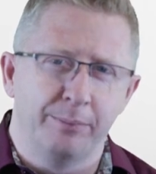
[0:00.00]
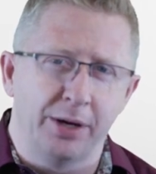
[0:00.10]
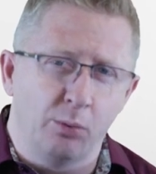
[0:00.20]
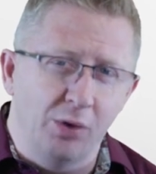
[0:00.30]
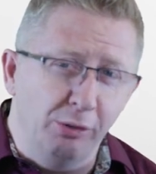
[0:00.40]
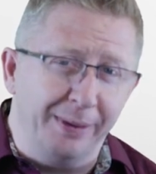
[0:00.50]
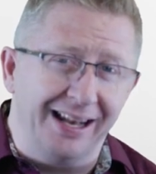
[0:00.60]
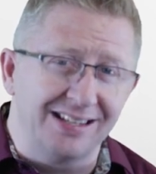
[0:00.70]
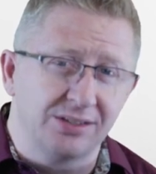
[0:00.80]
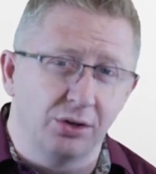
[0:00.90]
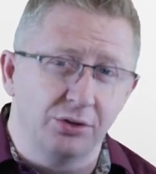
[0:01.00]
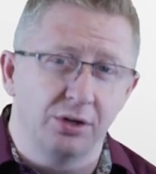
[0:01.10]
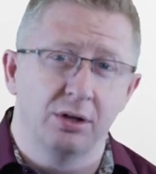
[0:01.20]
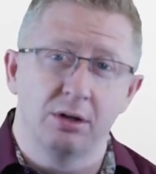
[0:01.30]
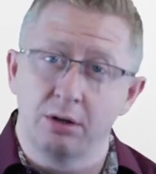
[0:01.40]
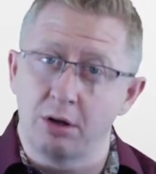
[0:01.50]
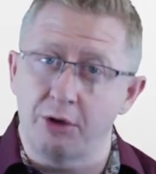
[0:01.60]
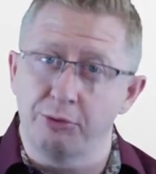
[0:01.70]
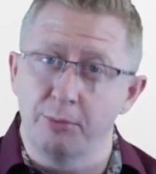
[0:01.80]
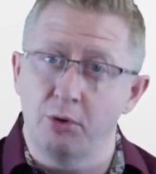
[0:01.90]
but it will be less good,
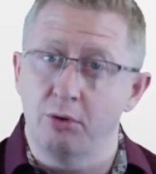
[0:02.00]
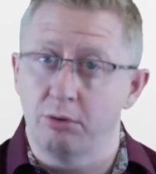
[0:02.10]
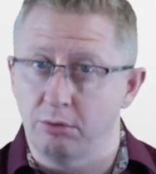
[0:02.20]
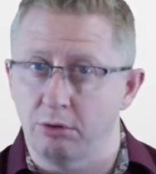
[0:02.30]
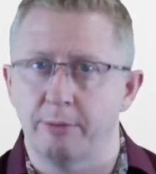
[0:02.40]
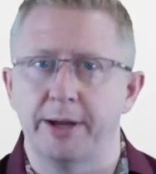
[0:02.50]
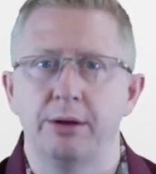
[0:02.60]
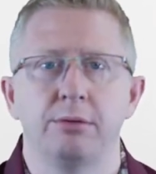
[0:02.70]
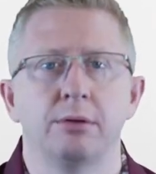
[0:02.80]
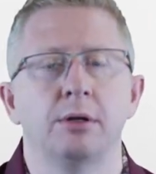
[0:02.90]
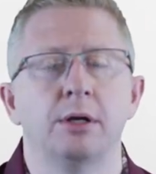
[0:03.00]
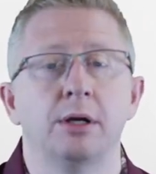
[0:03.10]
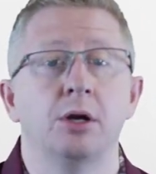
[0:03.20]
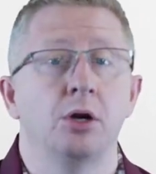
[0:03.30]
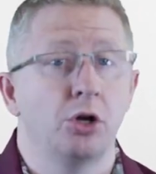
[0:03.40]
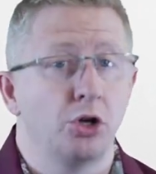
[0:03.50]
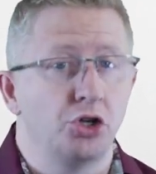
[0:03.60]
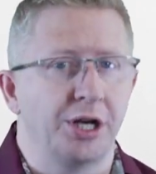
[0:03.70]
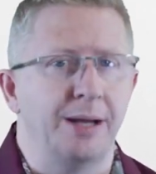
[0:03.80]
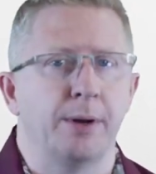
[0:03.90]
cost more, or both.
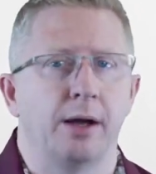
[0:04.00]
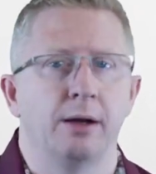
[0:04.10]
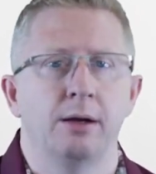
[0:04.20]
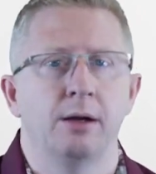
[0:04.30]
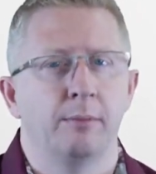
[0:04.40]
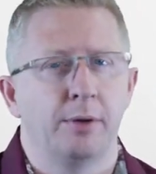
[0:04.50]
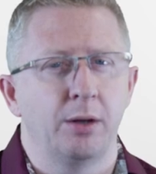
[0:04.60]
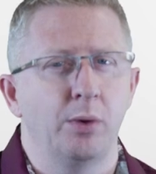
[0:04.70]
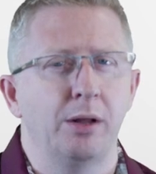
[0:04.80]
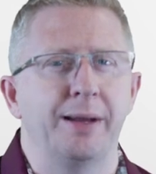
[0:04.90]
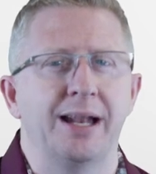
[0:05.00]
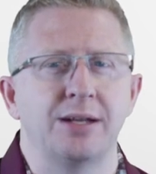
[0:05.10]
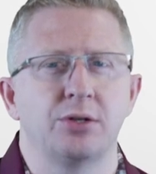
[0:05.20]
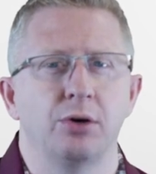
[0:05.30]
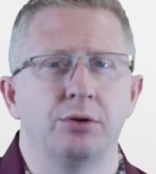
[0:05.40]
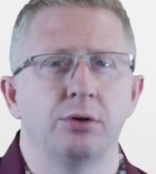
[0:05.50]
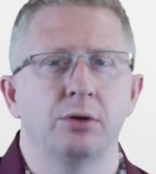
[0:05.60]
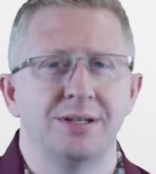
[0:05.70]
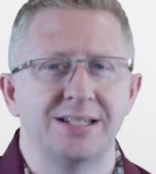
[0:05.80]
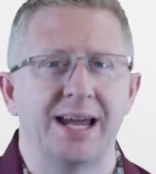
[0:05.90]
Cheaper, but it will be less good,
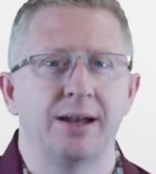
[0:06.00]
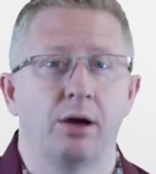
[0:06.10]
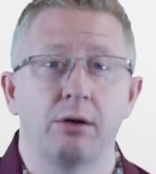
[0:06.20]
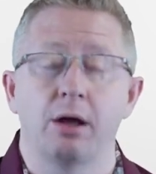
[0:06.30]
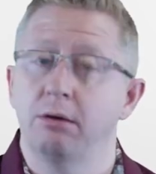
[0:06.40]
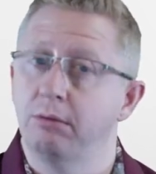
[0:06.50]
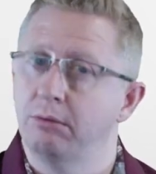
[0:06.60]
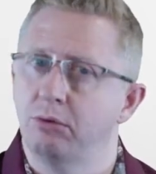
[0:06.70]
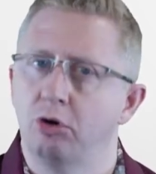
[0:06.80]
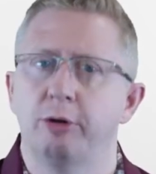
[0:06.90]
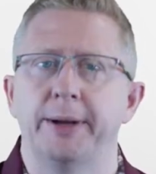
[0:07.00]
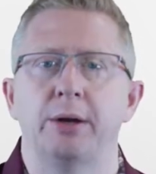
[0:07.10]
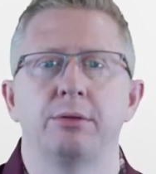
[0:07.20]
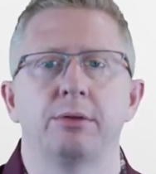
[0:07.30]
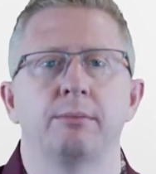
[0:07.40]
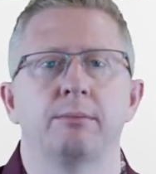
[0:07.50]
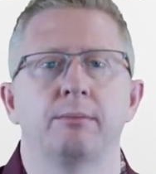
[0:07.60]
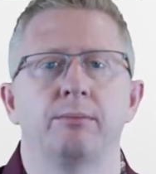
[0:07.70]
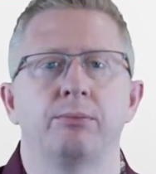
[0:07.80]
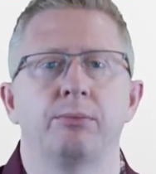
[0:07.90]
take longer, or both.
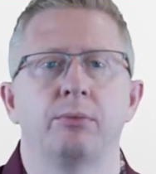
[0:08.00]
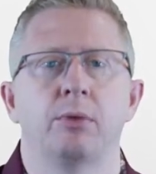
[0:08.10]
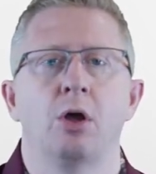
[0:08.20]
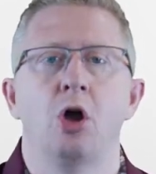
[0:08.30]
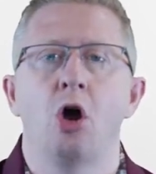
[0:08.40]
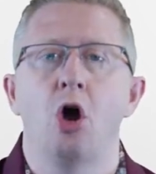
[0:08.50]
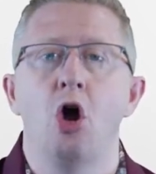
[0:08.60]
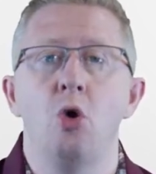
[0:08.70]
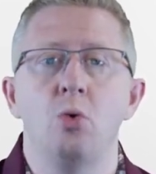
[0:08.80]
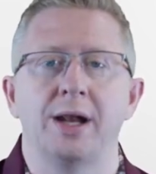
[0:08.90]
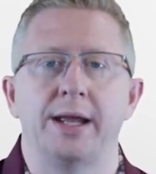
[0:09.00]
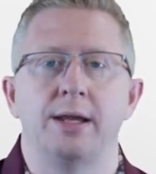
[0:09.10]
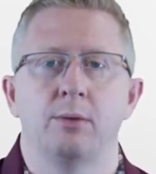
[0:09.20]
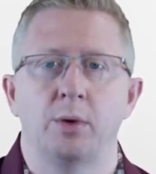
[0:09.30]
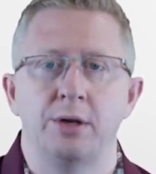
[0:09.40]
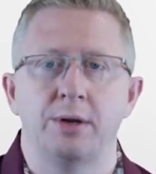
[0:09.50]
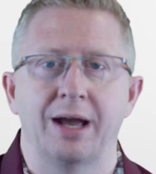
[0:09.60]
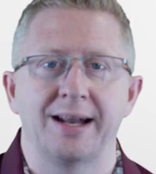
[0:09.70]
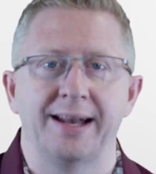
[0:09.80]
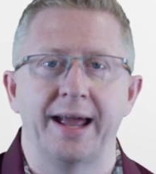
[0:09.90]
Only when you
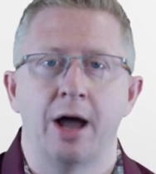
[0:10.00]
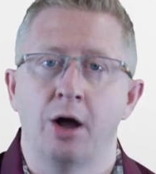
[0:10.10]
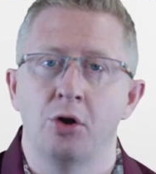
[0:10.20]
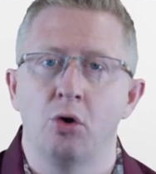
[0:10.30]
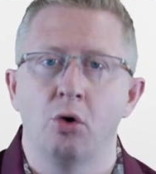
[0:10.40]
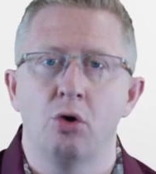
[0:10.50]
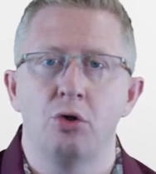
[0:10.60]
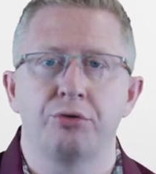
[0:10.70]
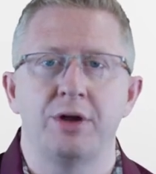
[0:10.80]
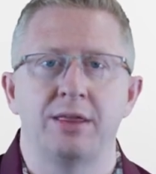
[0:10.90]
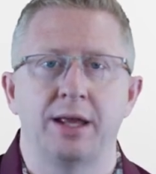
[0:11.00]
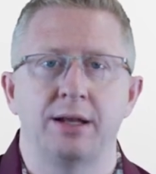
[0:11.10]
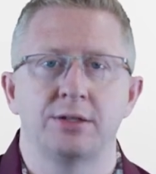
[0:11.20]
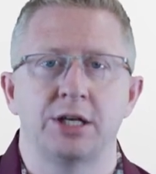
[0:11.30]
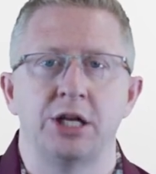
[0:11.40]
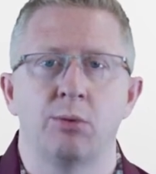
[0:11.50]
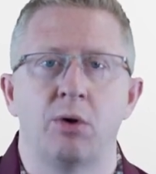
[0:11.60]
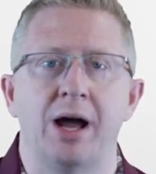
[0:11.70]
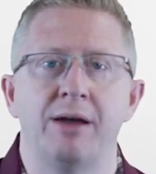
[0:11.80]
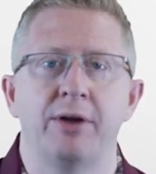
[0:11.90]
get clear on all three things can you
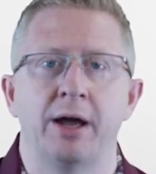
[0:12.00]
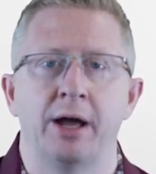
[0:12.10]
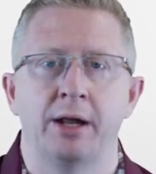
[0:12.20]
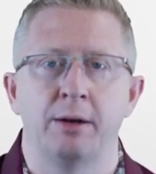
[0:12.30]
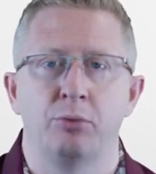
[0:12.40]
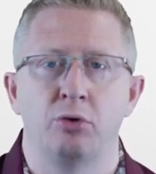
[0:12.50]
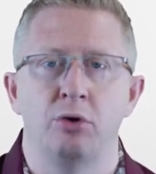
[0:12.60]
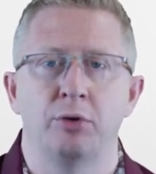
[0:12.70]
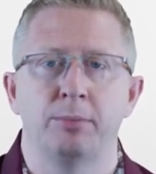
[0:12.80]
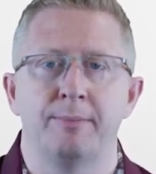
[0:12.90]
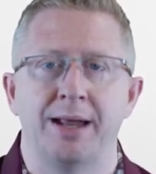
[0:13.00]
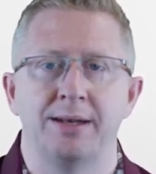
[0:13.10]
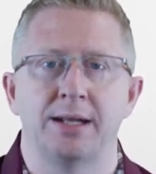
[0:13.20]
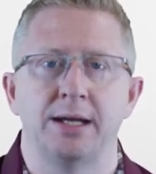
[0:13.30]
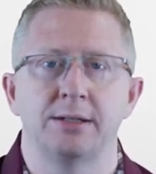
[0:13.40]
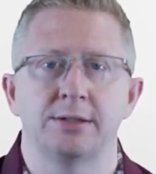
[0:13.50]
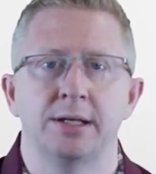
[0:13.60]
arrive at an approvable mandate.